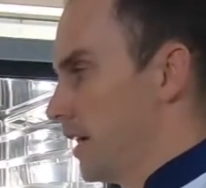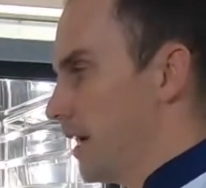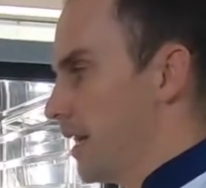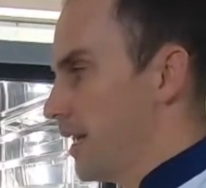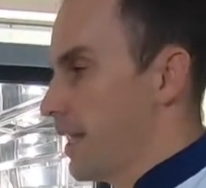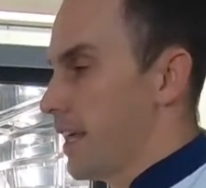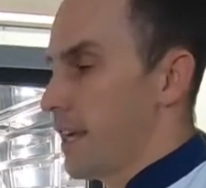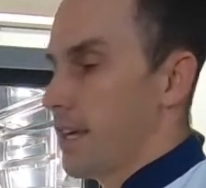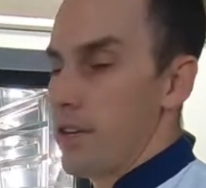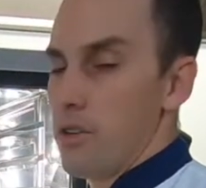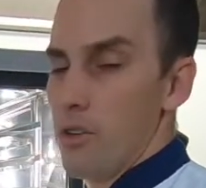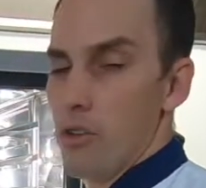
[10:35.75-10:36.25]

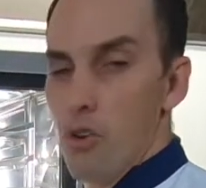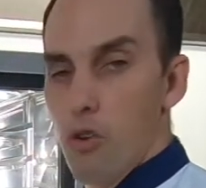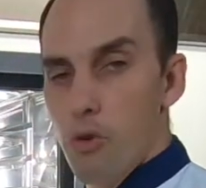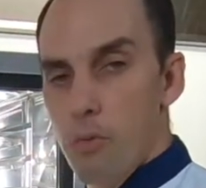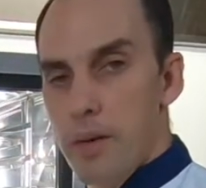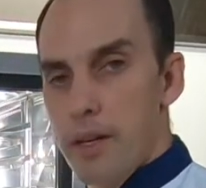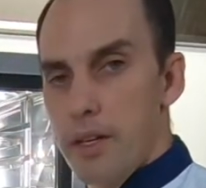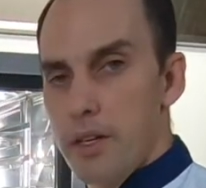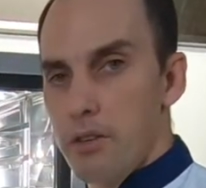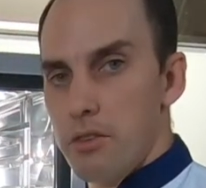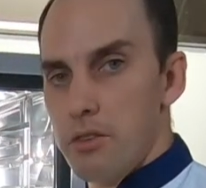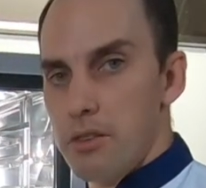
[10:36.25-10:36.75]
and they can all
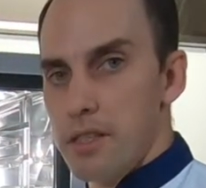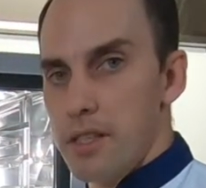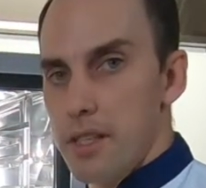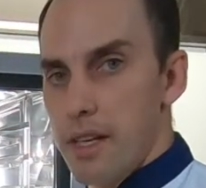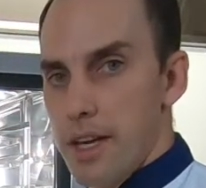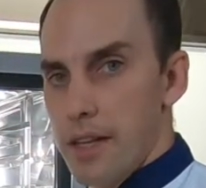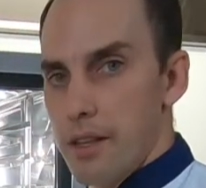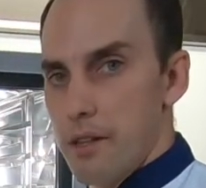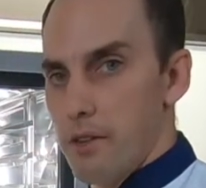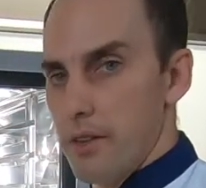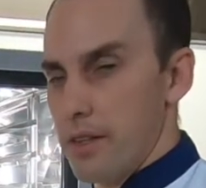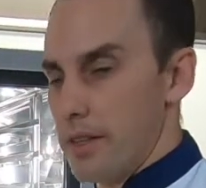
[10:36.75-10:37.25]
be cooked
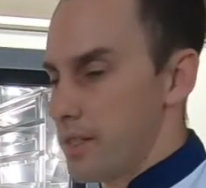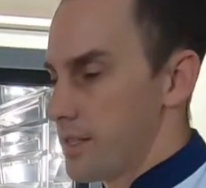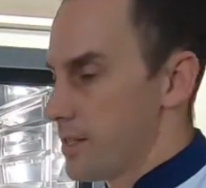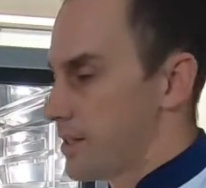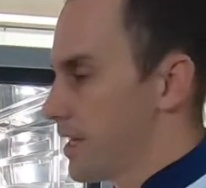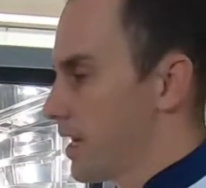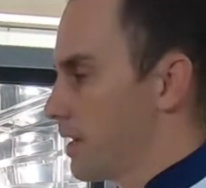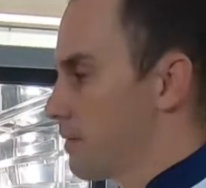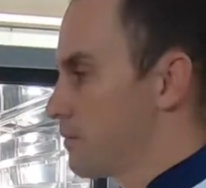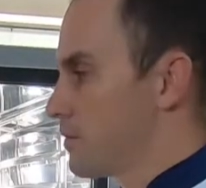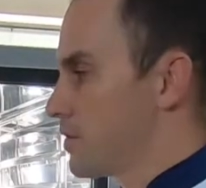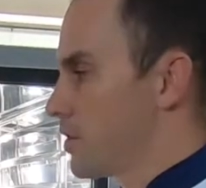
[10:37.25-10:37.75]
together at the
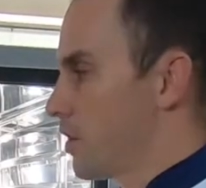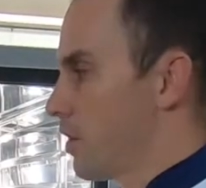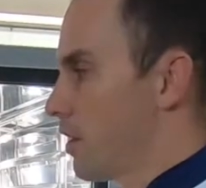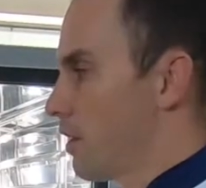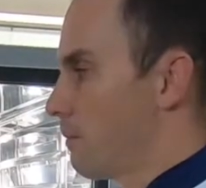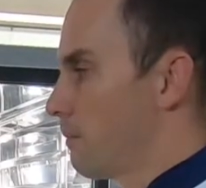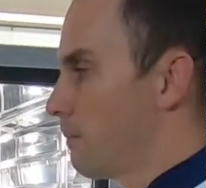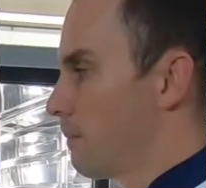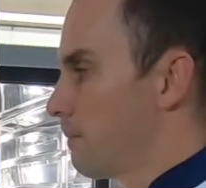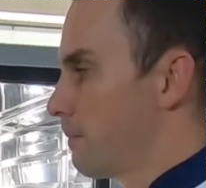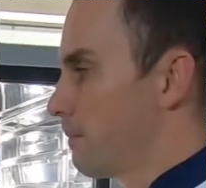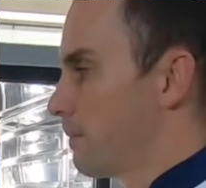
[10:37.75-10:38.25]
same
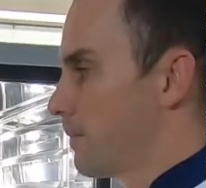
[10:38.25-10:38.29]
time.